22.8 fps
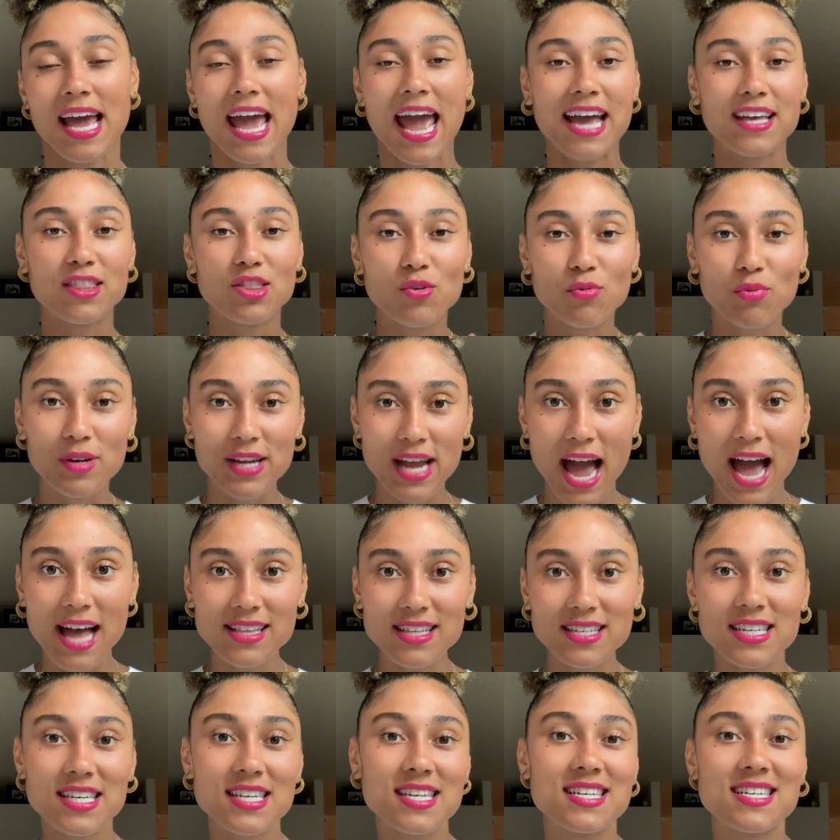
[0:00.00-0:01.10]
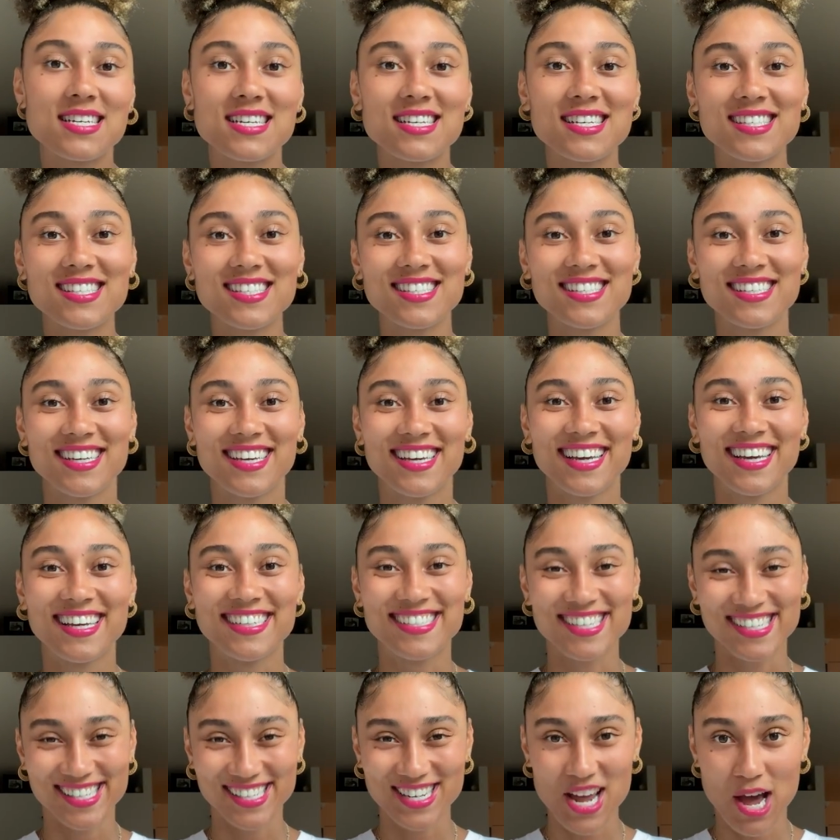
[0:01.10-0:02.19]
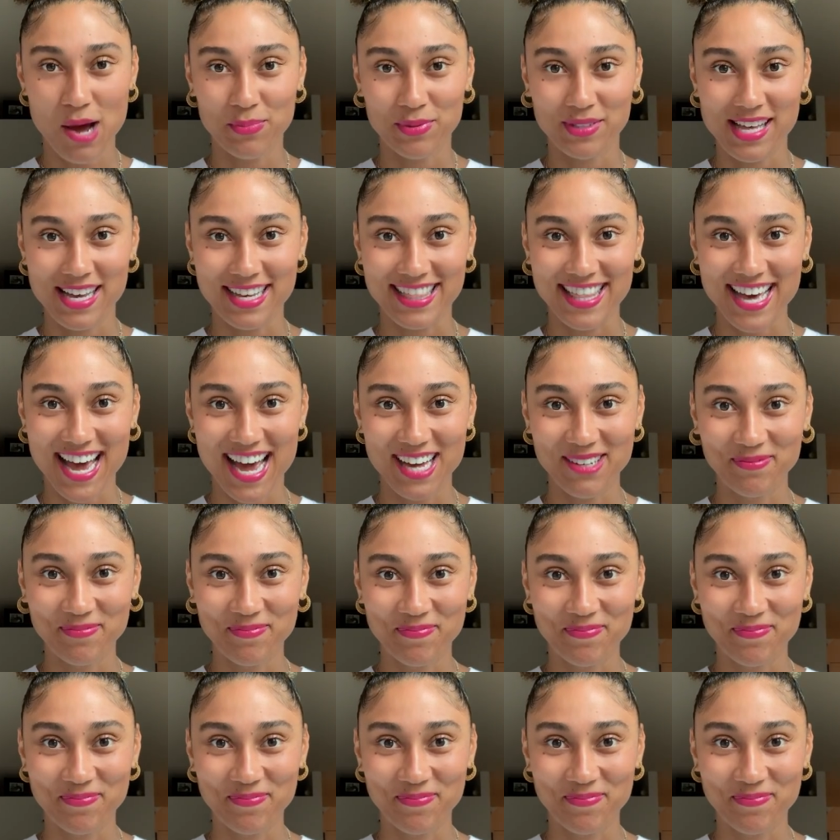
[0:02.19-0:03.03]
And the reality is, it doesn't happen like that.